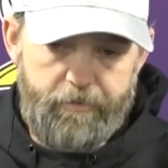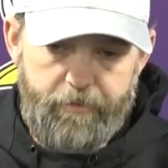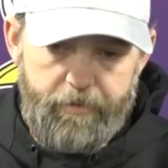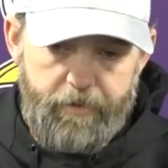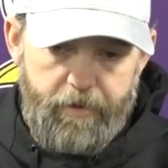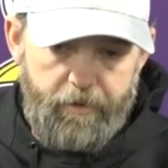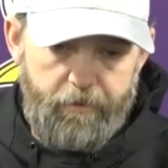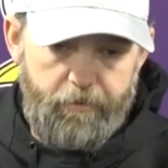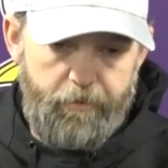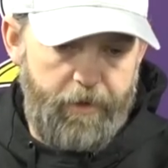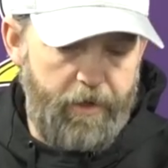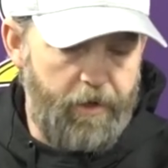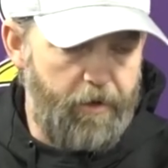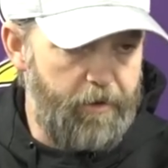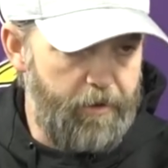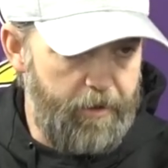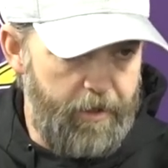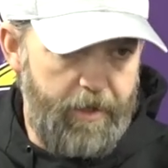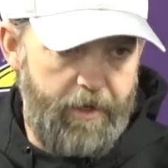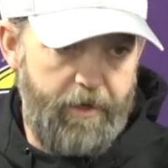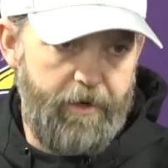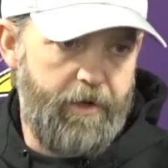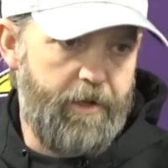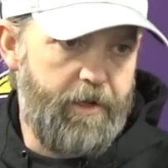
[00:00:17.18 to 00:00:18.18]
You know, we all
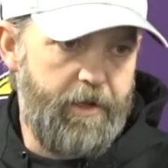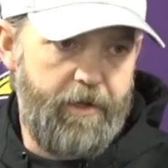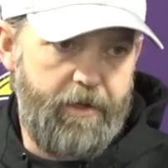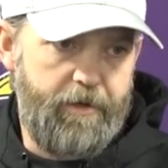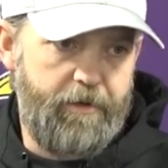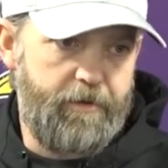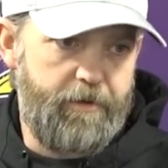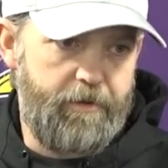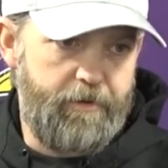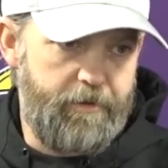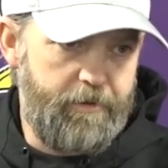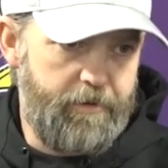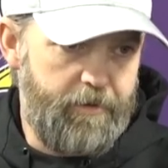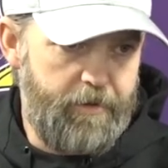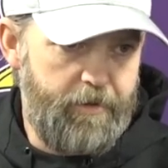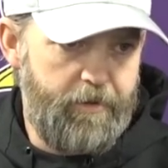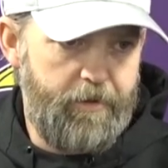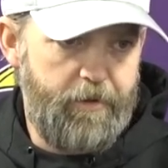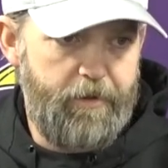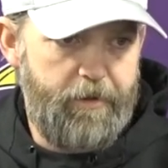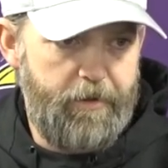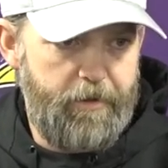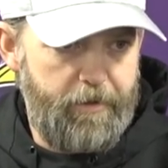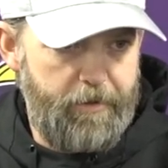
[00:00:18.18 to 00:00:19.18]
had a hand
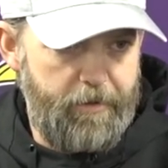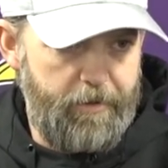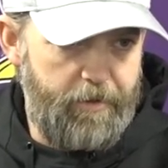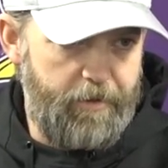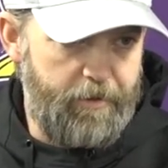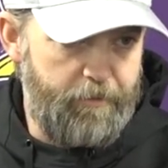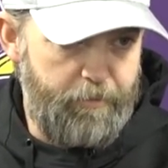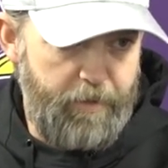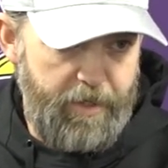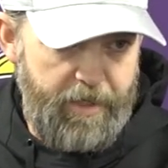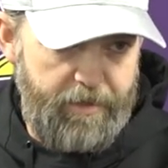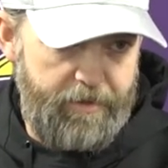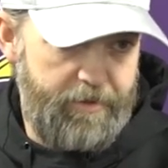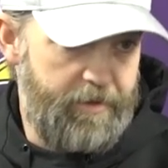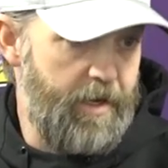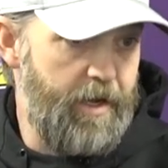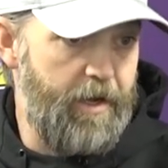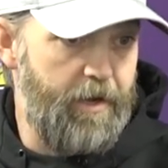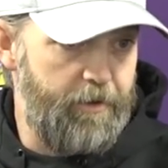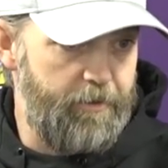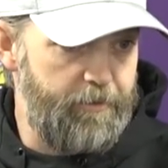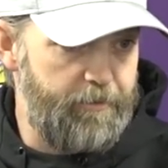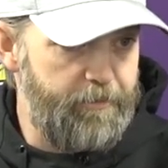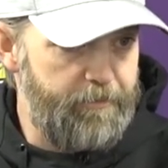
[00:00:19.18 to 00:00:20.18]
in being
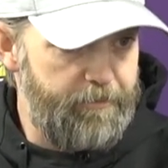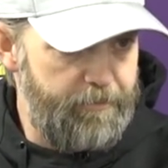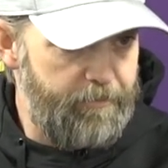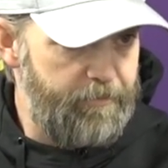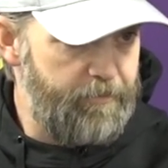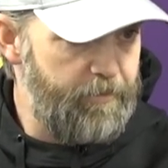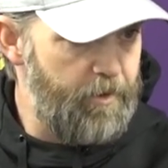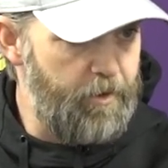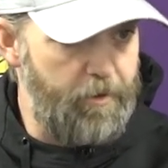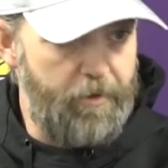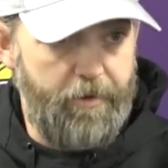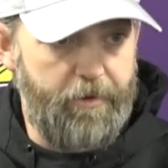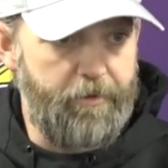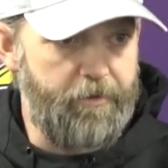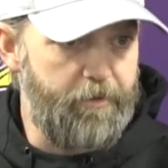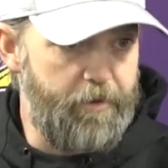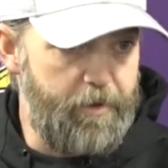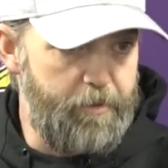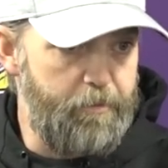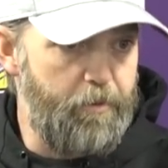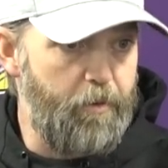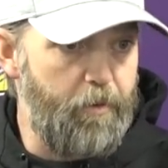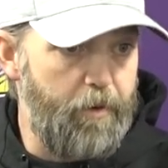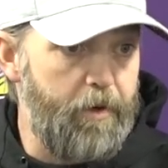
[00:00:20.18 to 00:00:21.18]
down
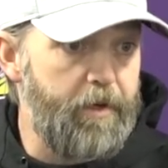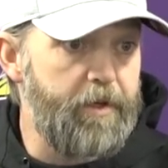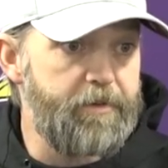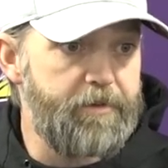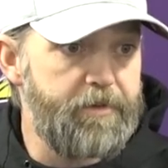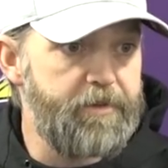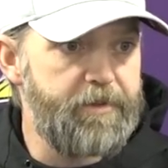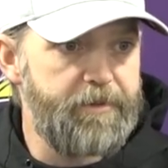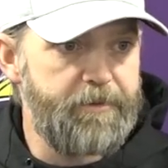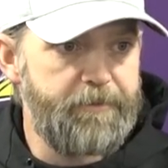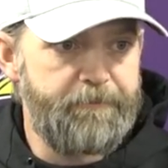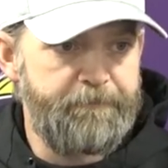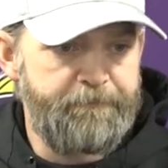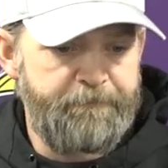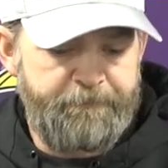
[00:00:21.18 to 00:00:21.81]
33 points.